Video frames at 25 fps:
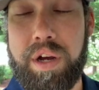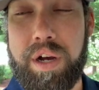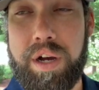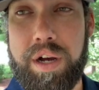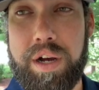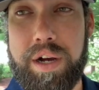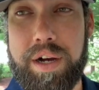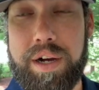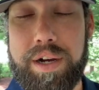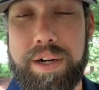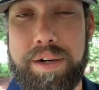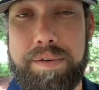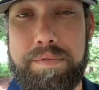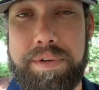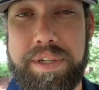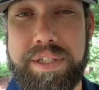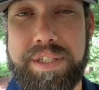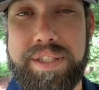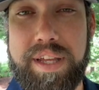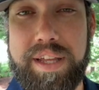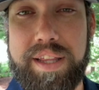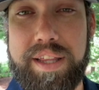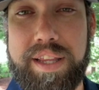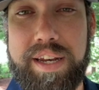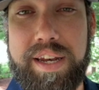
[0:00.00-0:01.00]

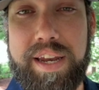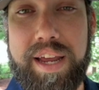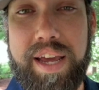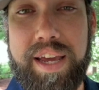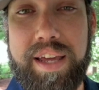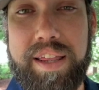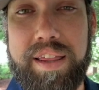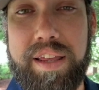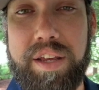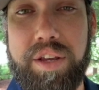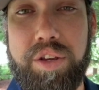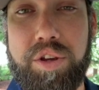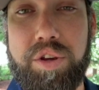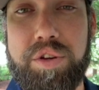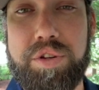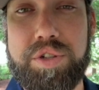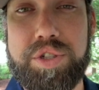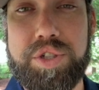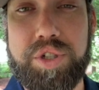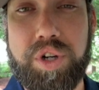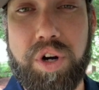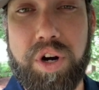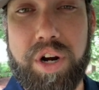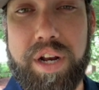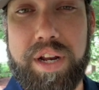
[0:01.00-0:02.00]
is that the day that you
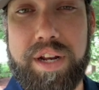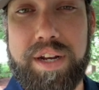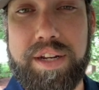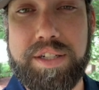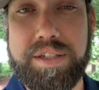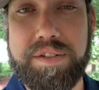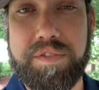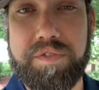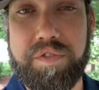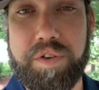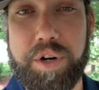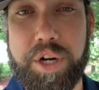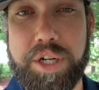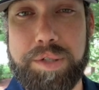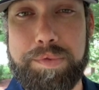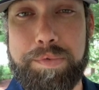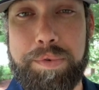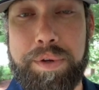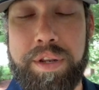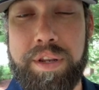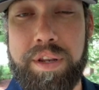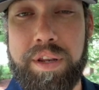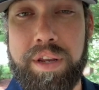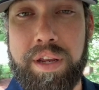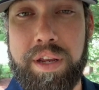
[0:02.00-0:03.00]
started as a
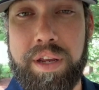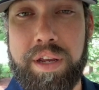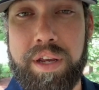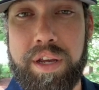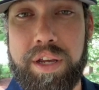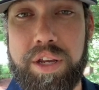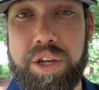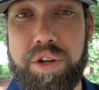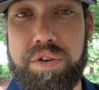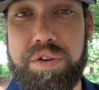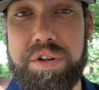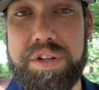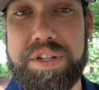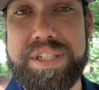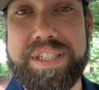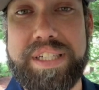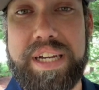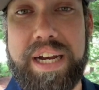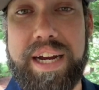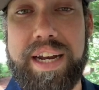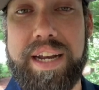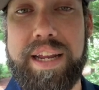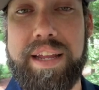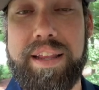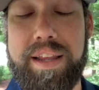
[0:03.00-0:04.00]
freshman, you
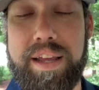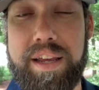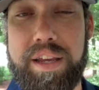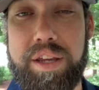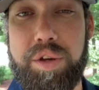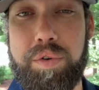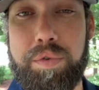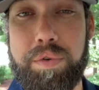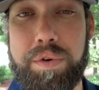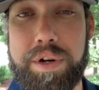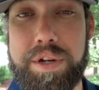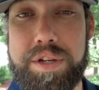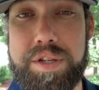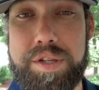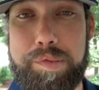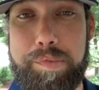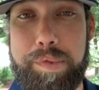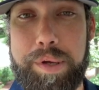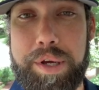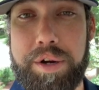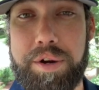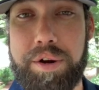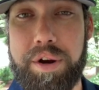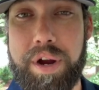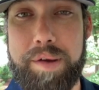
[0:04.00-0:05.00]
decided that you wanted to
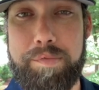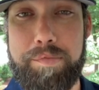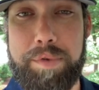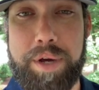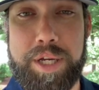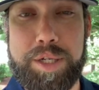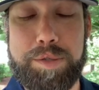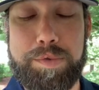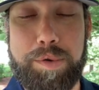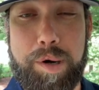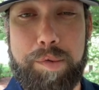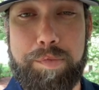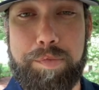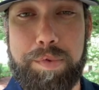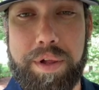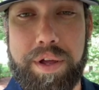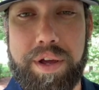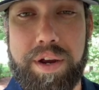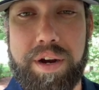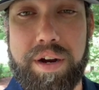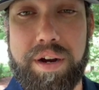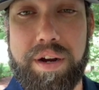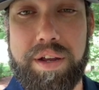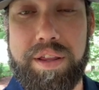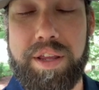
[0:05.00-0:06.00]
be a great baseball
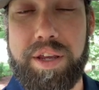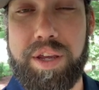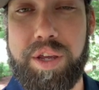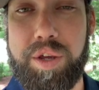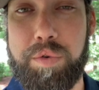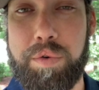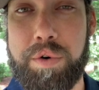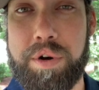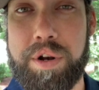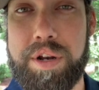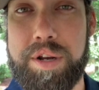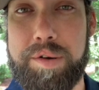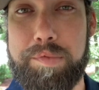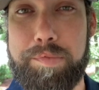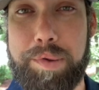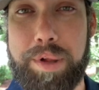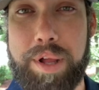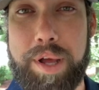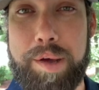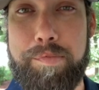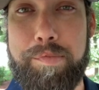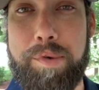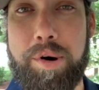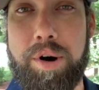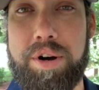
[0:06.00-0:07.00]
player and that you wanted to
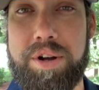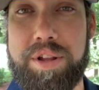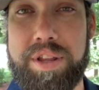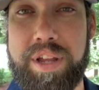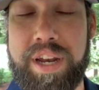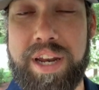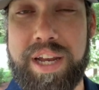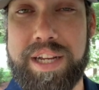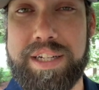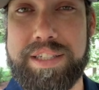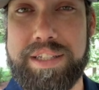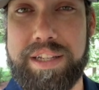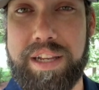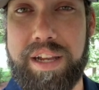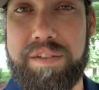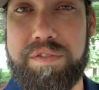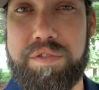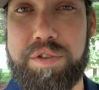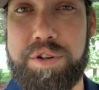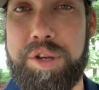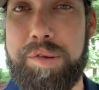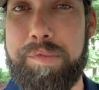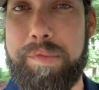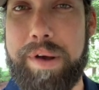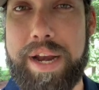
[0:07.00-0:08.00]
play ball at the next
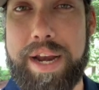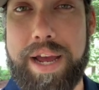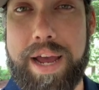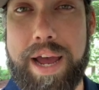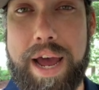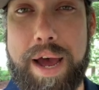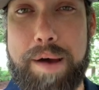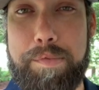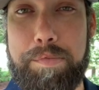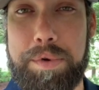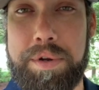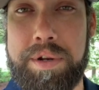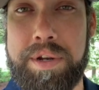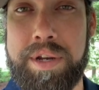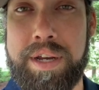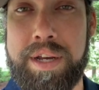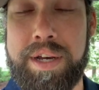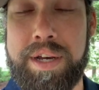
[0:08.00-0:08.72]
level, and you made it happen.